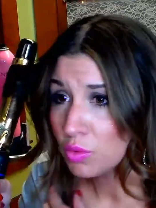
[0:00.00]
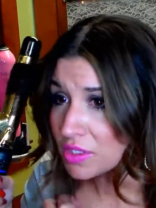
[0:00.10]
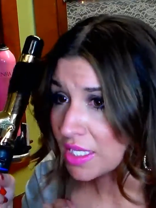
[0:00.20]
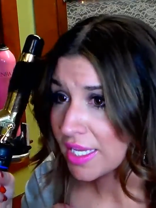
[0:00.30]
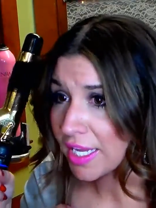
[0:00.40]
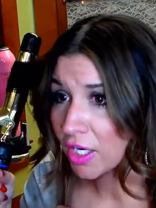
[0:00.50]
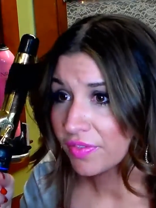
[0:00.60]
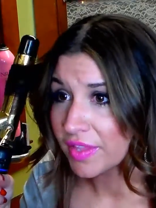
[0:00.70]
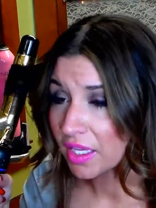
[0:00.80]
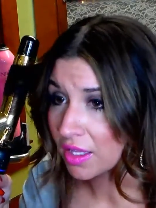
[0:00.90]
don't sit here
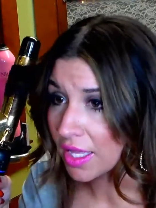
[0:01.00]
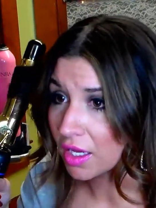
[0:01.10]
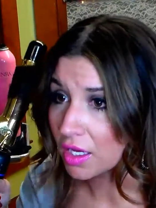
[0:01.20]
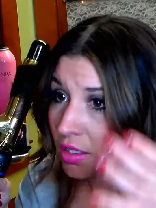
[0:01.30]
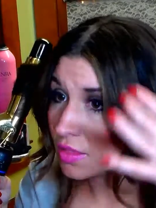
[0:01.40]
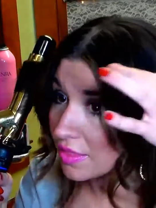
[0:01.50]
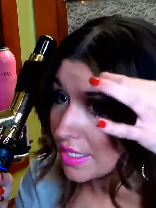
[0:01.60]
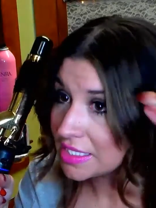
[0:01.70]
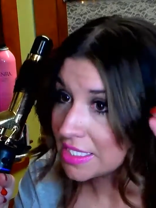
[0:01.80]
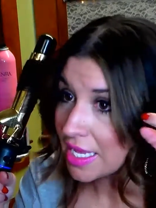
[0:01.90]
and think like
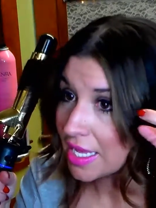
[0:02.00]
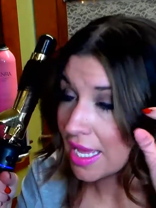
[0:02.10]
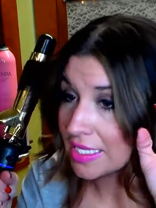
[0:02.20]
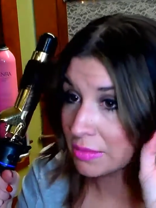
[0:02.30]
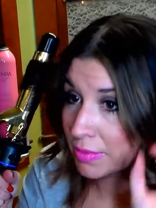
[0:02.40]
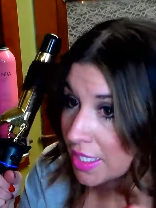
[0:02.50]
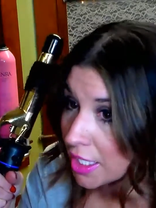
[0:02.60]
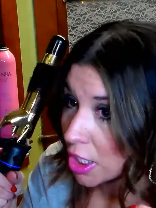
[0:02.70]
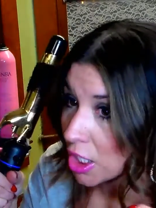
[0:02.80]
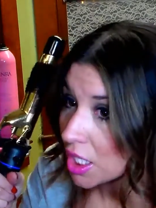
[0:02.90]
this has to be
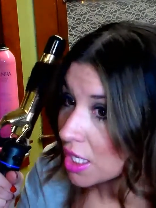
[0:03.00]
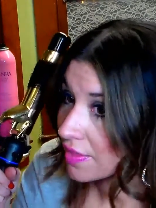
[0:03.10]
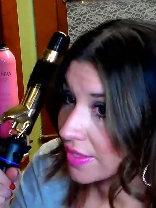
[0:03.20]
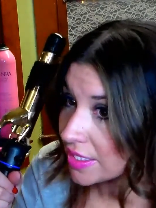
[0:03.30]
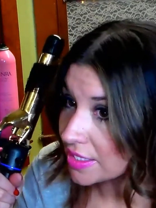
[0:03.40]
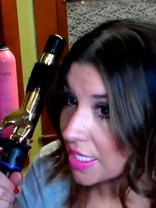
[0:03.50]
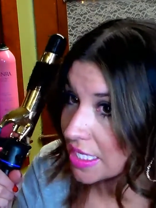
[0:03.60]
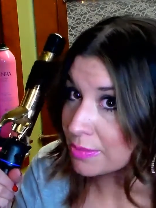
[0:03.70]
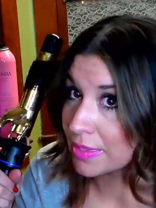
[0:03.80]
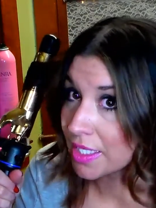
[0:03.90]
here, this
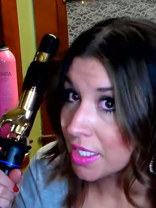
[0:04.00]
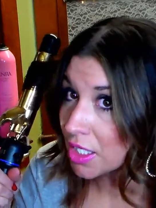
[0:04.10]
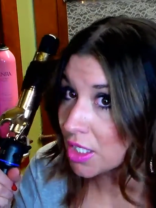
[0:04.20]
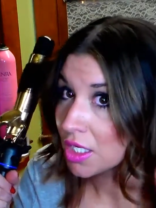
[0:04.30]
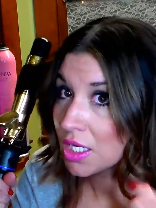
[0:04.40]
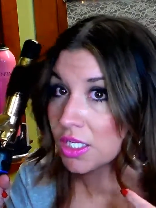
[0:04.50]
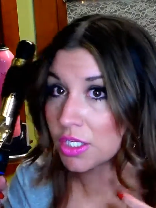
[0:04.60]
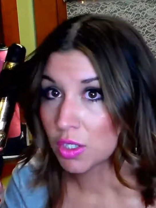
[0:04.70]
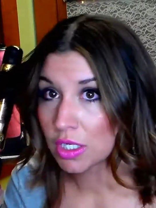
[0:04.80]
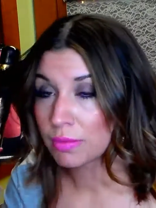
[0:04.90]
has to be here,
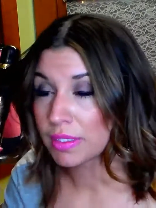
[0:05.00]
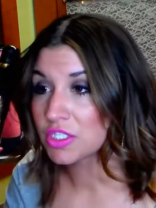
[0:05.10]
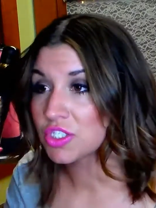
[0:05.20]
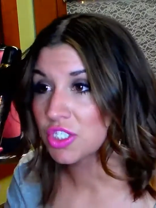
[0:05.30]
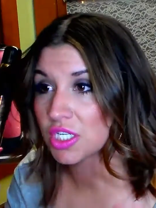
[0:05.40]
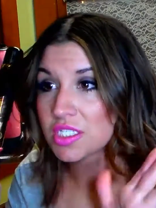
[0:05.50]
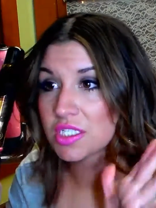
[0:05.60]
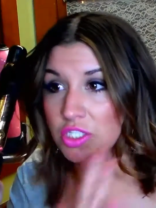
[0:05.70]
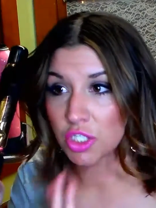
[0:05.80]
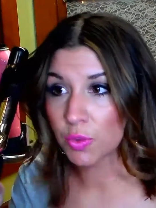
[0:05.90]
you know what I mean?
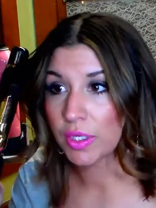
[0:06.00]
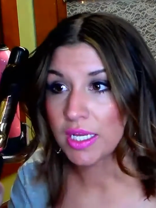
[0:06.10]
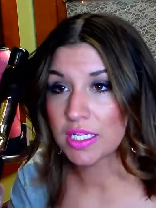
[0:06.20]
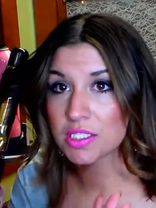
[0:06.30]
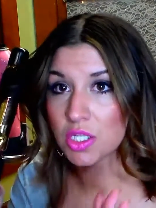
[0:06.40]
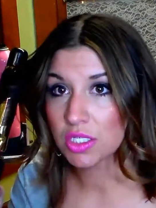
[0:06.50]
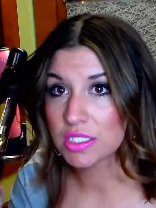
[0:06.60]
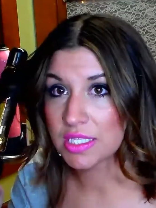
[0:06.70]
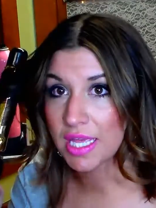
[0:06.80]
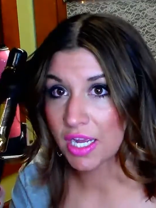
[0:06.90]
Just do it as long
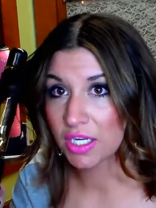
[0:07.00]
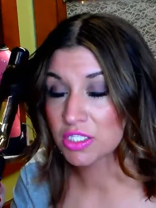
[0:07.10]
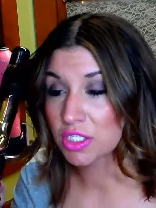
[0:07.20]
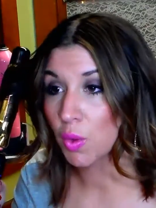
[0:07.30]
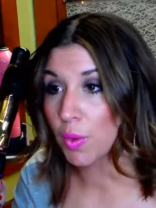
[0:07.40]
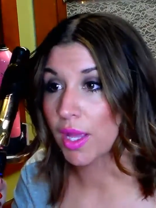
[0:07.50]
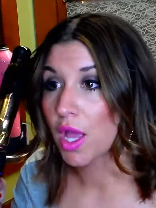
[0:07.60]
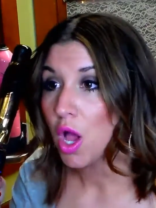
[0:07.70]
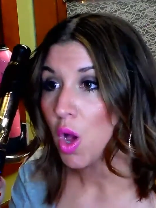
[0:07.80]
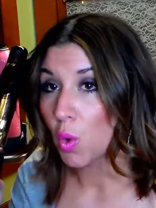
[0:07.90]
as the hair is
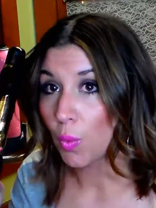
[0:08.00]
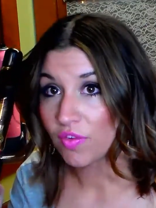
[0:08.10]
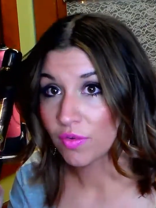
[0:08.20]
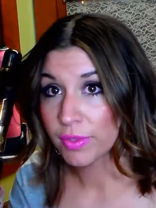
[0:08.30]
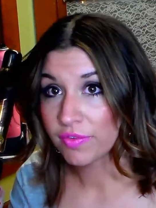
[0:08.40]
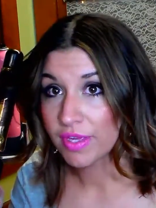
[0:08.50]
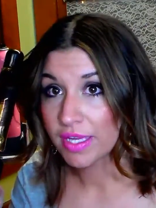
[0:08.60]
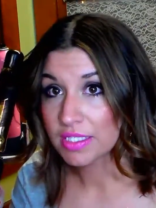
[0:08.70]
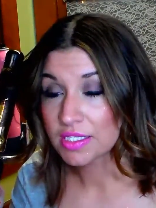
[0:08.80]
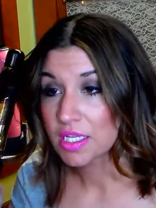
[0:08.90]
going away from the
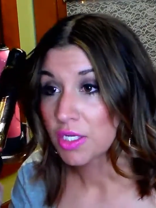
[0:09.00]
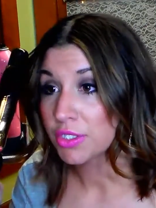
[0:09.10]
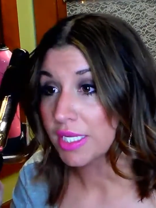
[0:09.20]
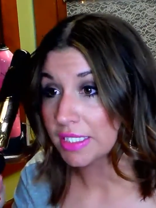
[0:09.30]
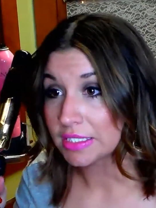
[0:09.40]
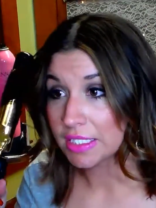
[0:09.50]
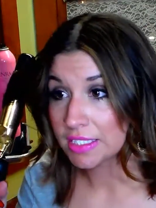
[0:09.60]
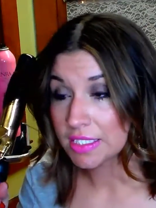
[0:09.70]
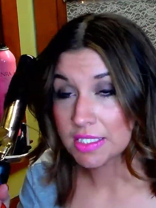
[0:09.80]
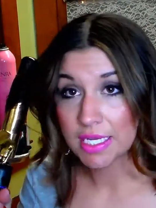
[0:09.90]
face, you're taking
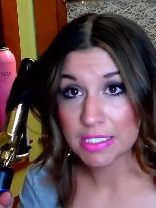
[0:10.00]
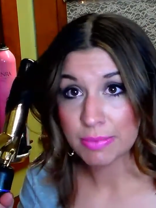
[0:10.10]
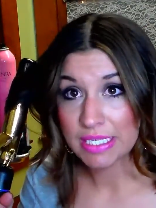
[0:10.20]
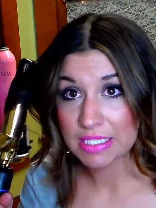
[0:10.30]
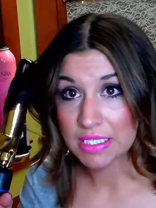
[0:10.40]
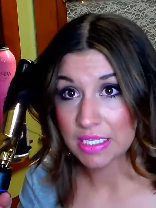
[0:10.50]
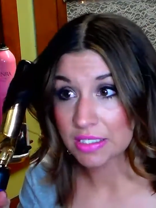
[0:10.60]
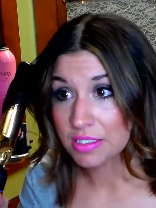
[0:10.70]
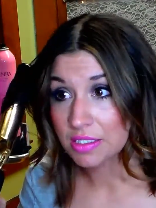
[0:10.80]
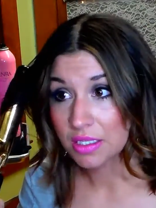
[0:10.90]
decent sized
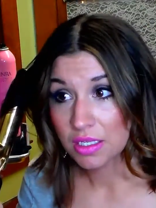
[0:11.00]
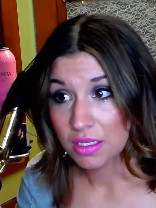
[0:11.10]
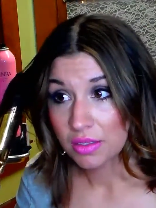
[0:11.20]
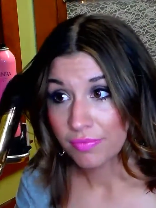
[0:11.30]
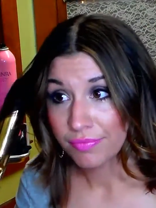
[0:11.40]
pieces,